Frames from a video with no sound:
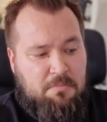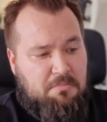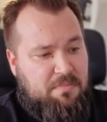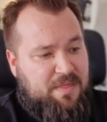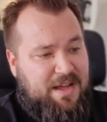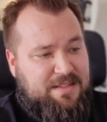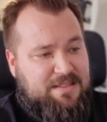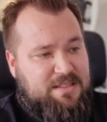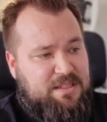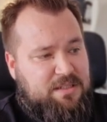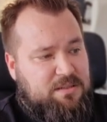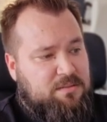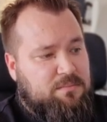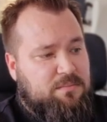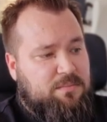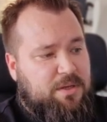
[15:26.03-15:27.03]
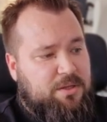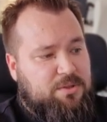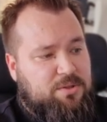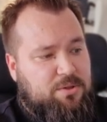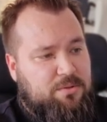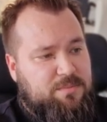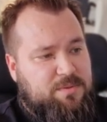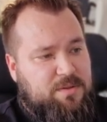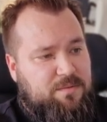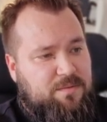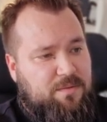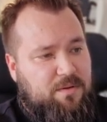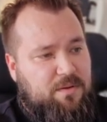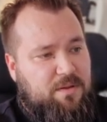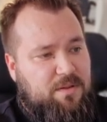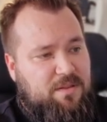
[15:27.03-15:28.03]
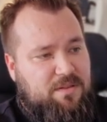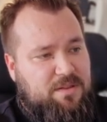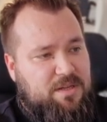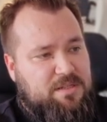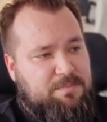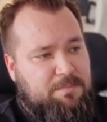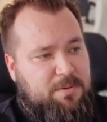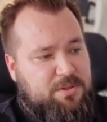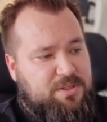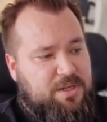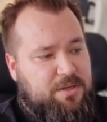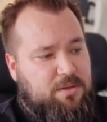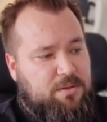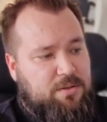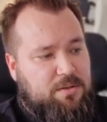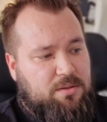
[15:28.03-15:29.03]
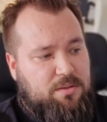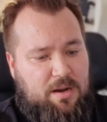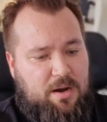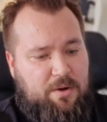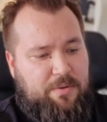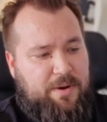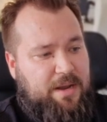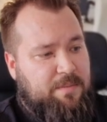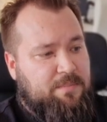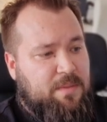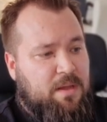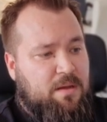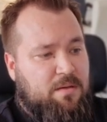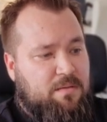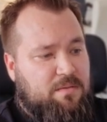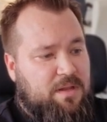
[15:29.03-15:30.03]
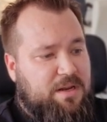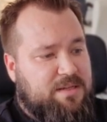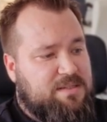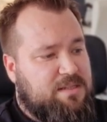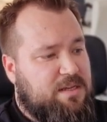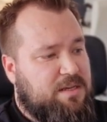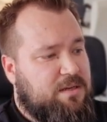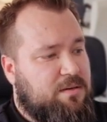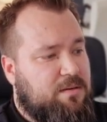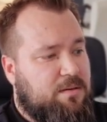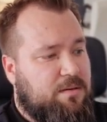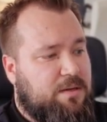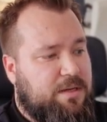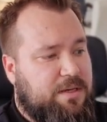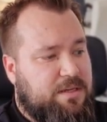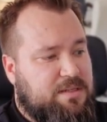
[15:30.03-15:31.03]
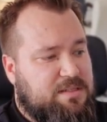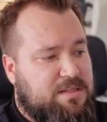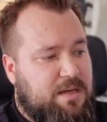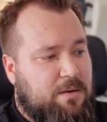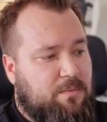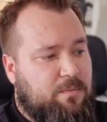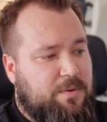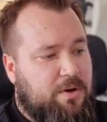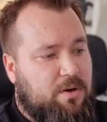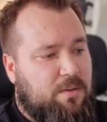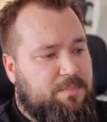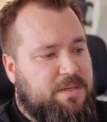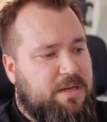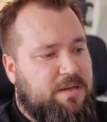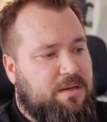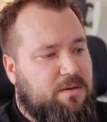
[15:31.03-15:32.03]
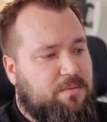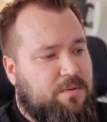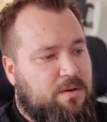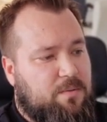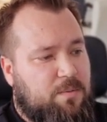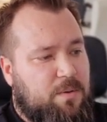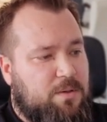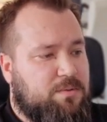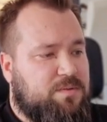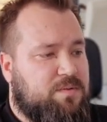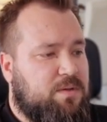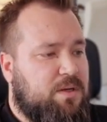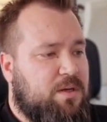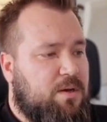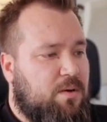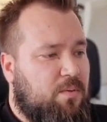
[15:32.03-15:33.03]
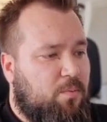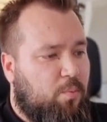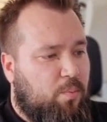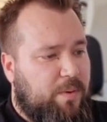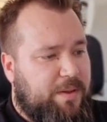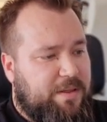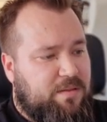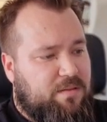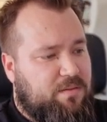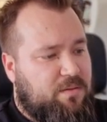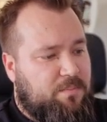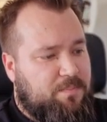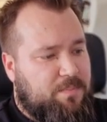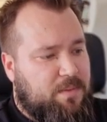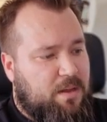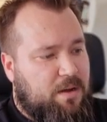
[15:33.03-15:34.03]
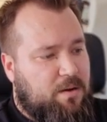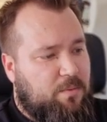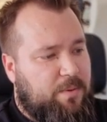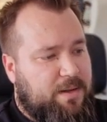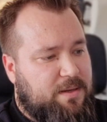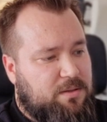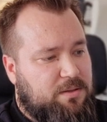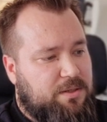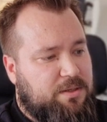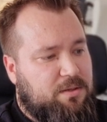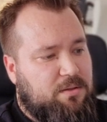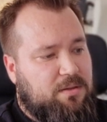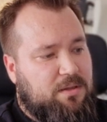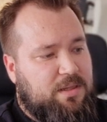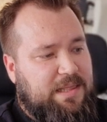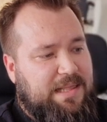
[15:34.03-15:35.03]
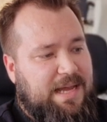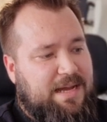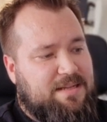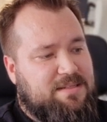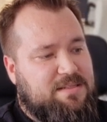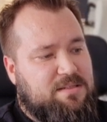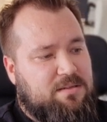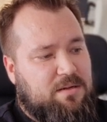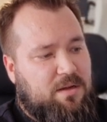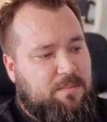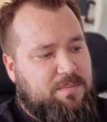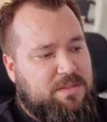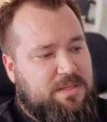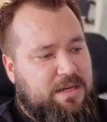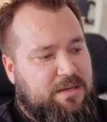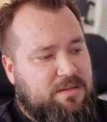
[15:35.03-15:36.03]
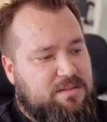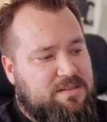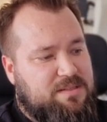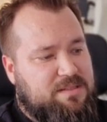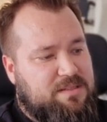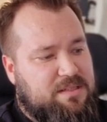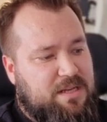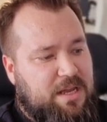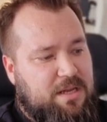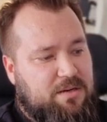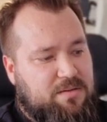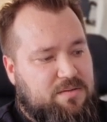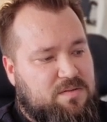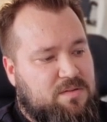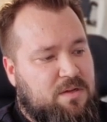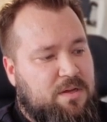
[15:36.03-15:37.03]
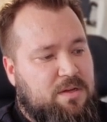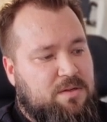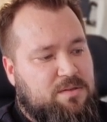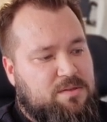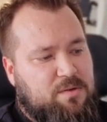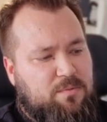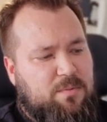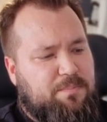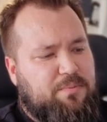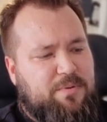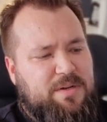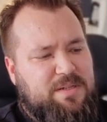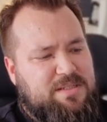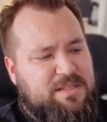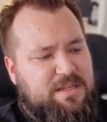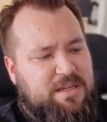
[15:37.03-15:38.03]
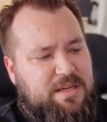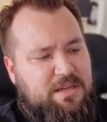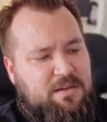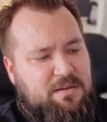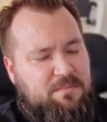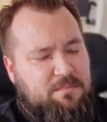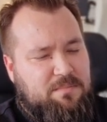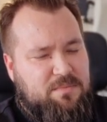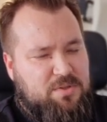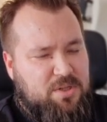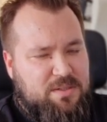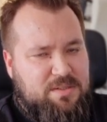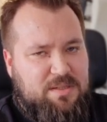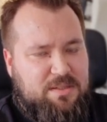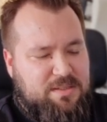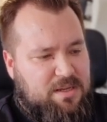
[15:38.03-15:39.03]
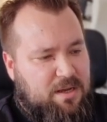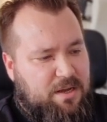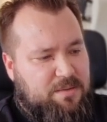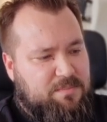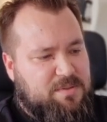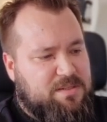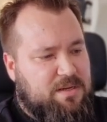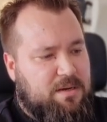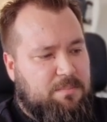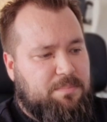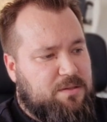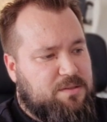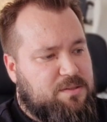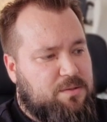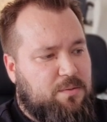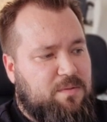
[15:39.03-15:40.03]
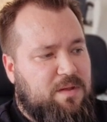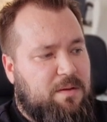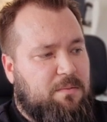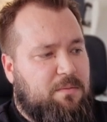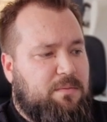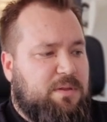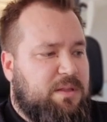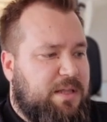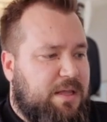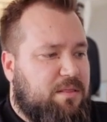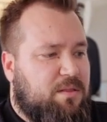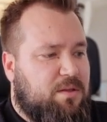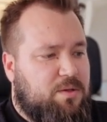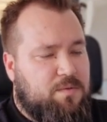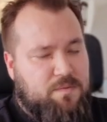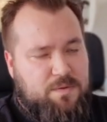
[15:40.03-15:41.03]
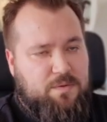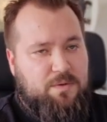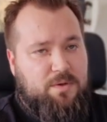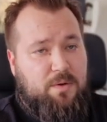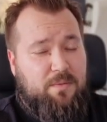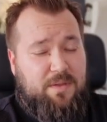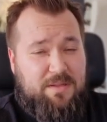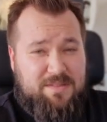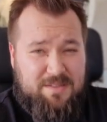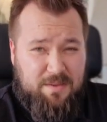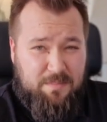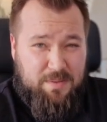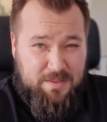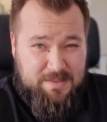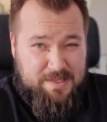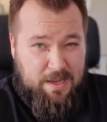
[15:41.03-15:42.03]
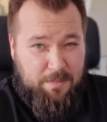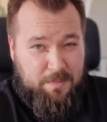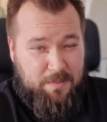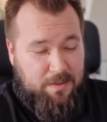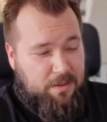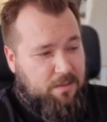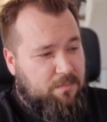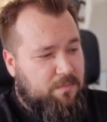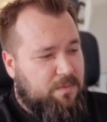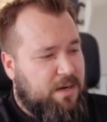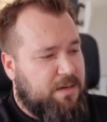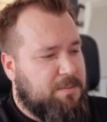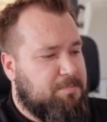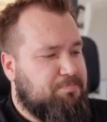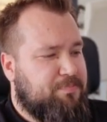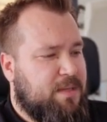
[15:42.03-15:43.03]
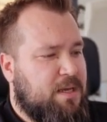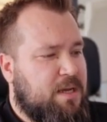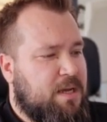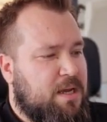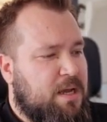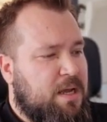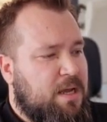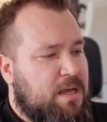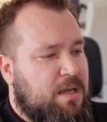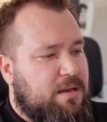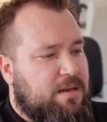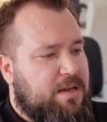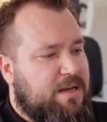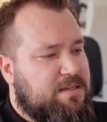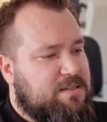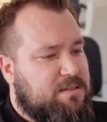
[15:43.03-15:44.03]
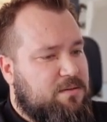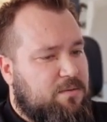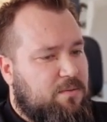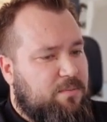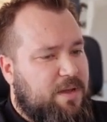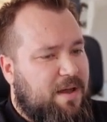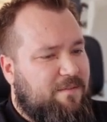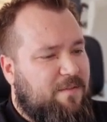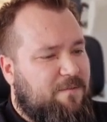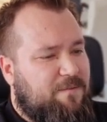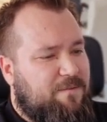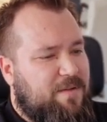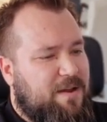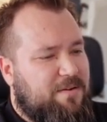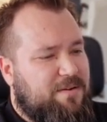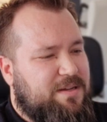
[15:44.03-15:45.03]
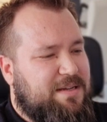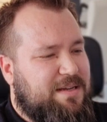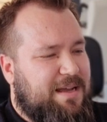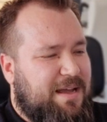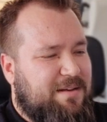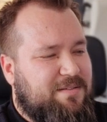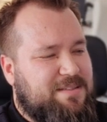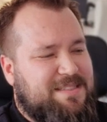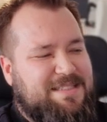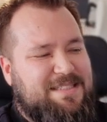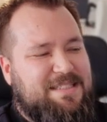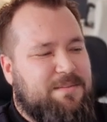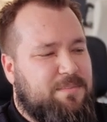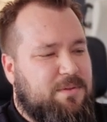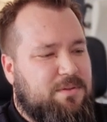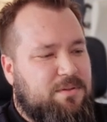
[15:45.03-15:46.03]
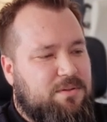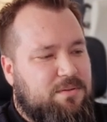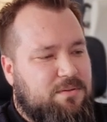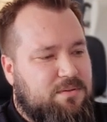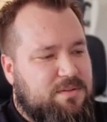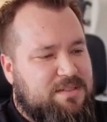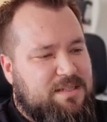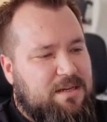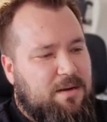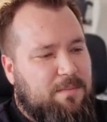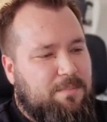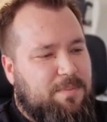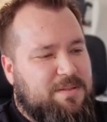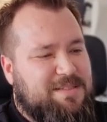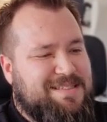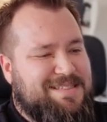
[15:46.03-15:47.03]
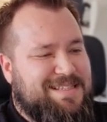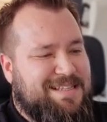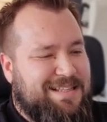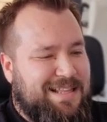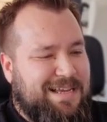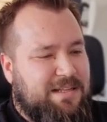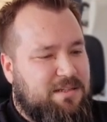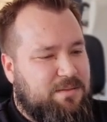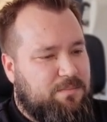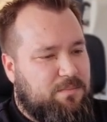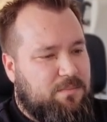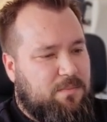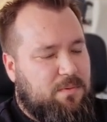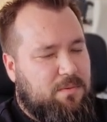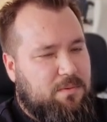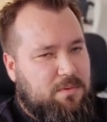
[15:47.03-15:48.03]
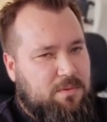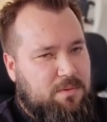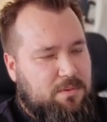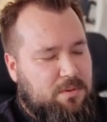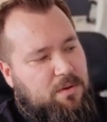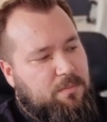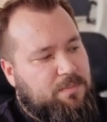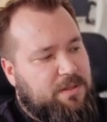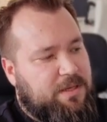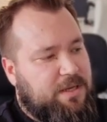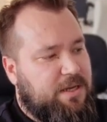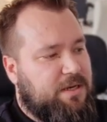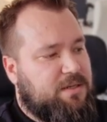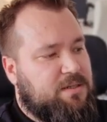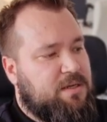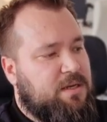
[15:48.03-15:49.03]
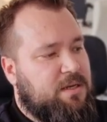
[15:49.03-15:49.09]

That's it in terms of this particular array. The next thing is that we're updating the quote with a quick little last updated status. So we're printing in just a timestamp so that we let the user know that something's happening, right? Next, we have a very kind of similar setup, but slightly more complicated.